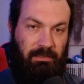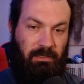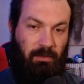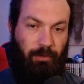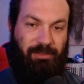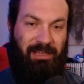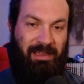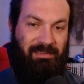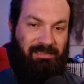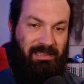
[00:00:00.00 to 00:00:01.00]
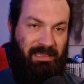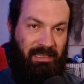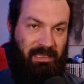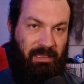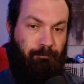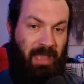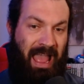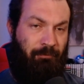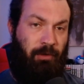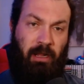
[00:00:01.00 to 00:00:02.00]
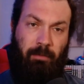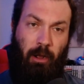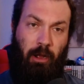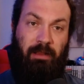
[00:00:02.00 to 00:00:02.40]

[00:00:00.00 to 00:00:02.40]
which is the African-American